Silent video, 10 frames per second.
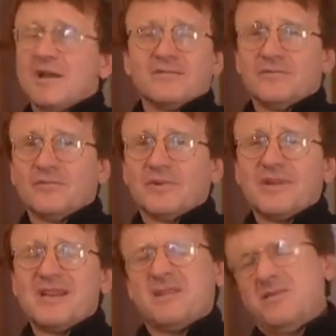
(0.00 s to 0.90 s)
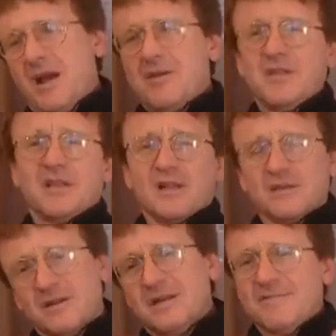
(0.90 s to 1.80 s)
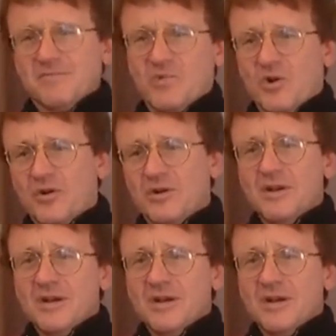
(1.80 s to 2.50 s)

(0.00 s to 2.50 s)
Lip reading: and he said, no, I think you can do it even more.